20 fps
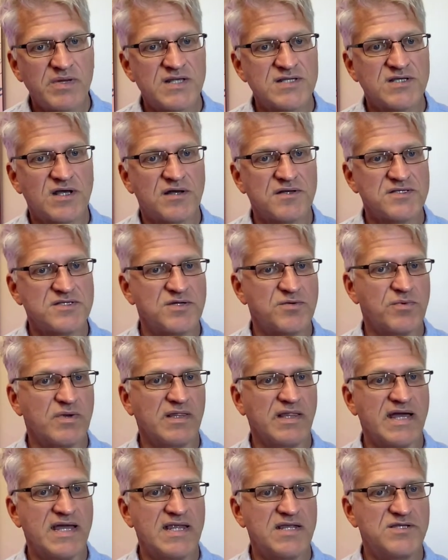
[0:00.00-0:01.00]
but is also
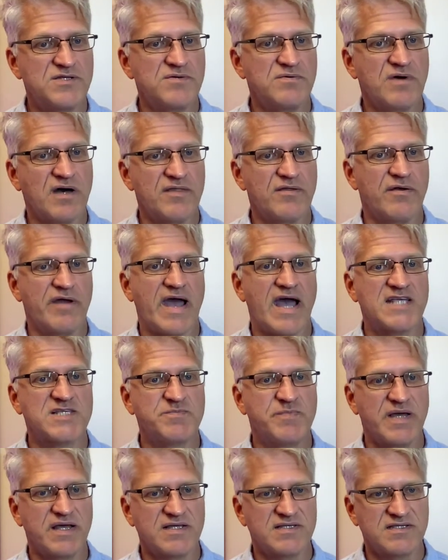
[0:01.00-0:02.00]
related to other
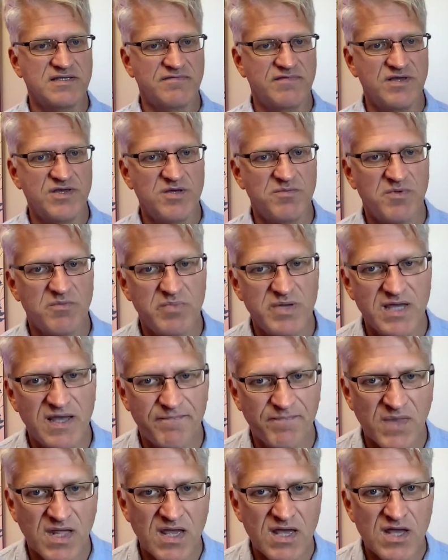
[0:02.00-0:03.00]
aspects of the human being.